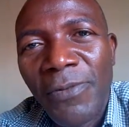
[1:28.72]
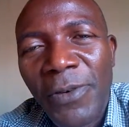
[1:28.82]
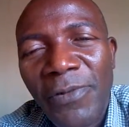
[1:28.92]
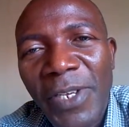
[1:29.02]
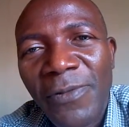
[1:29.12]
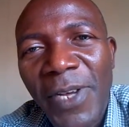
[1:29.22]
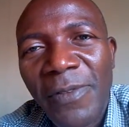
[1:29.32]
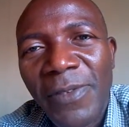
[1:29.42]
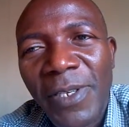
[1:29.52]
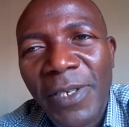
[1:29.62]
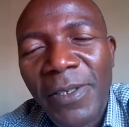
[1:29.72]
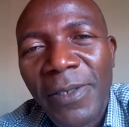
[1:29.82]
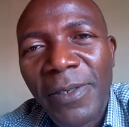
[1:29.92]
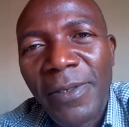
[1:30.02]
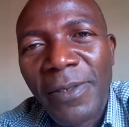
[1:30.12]
from verse 5
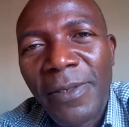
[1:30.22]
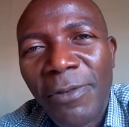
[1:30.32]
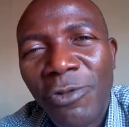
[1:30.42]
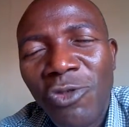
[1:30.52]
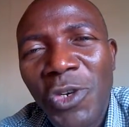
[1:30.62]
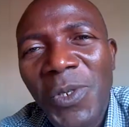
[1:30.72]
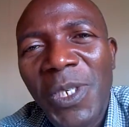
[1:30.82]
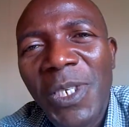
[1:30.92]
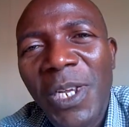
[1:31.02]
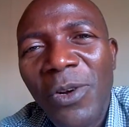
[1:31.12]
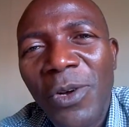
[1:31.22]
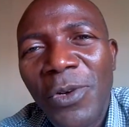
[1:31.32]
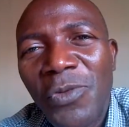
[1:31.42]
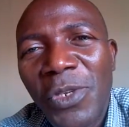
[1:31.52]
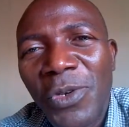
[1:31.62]
says, Trust in the
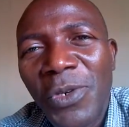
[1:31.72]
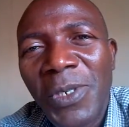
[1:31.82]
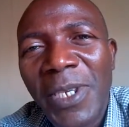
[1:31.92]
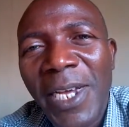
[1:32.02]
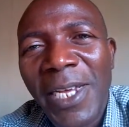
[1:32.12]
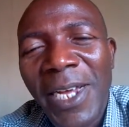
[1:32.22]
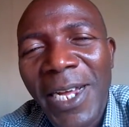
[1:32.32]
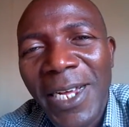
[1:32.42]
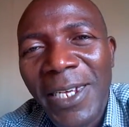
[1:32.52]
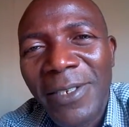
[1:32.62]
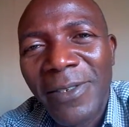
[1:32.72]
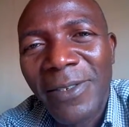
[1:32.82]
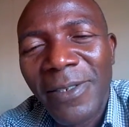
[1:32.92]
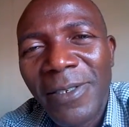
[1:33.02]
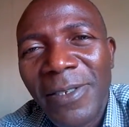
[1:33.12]
Lord with all thy
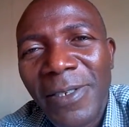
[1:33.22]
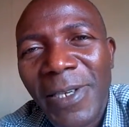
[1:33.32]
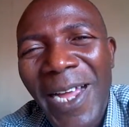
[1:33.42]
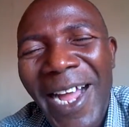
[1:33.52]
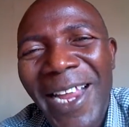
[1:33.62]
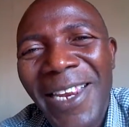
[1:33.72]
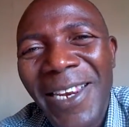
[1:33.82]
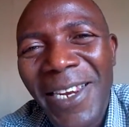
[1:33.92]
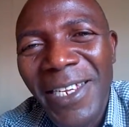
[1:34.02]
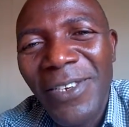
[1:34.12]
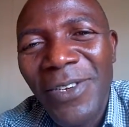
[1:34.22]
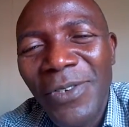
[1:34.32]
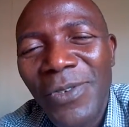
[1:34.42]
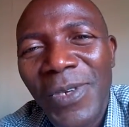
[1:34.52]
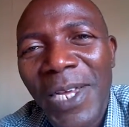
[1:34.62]
heart and lean
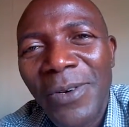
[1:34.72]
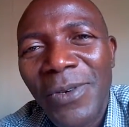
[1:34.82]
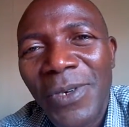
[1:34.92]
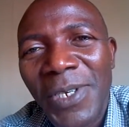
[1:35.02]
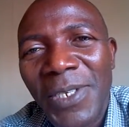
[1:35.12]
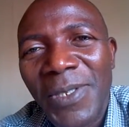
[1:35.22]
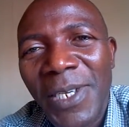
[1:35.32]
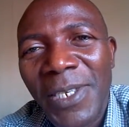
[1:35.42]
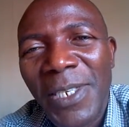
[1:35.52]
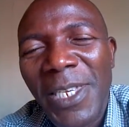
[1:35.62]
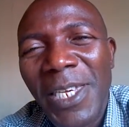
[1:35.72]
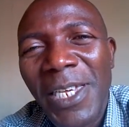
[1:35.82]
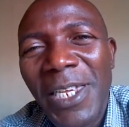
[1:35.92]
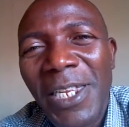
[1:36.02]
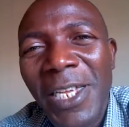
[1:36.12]
not to thy own understanding.
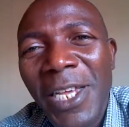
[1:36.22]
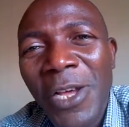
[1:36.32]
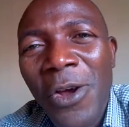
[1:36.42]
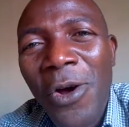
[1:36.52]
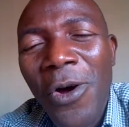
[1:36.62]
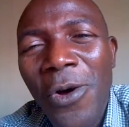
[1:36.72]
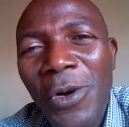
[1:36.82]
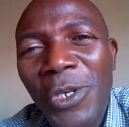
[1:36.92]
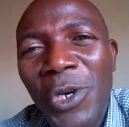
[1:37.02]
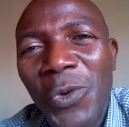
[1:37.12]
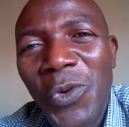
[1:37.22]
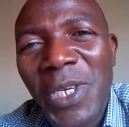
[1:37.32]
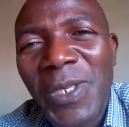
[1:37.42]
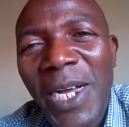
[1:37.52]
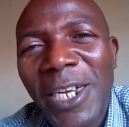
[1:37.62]
In all your
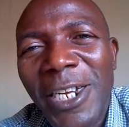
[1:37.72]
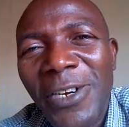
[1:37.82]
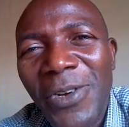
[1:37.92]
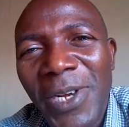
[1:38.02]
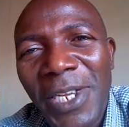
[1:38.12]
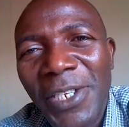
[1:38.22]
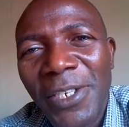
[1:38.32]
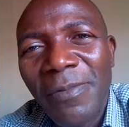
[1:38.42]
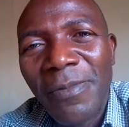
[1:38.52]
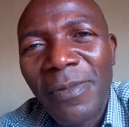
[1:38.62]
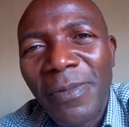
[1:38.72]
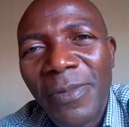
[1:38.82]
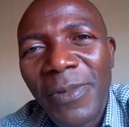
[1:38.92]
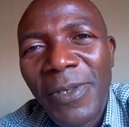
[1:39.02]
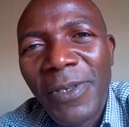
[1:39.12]
ways, acknowledge Him
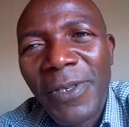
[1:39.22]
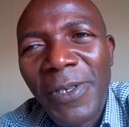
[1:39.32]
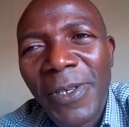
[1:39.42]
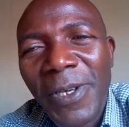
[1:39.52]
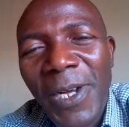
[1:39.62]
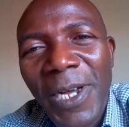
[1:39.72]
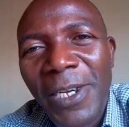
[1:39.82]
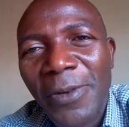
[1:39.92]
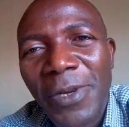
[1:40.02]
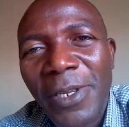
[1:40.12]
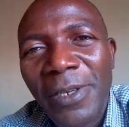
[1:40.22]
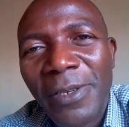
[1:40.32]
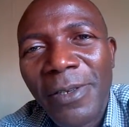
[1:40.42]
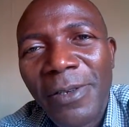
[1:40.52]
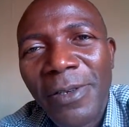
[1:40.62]
and He will
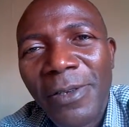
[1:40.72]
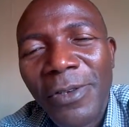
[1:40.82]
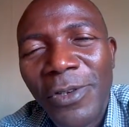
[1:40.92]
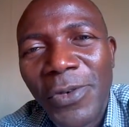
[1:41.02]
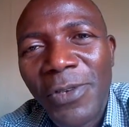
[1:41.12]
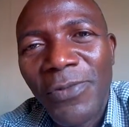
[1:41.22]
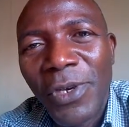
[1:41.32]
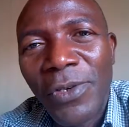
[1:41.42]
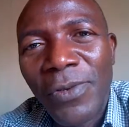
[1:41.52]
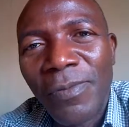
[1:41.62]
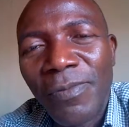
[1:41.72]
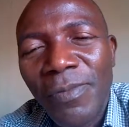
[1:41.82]
do it for you.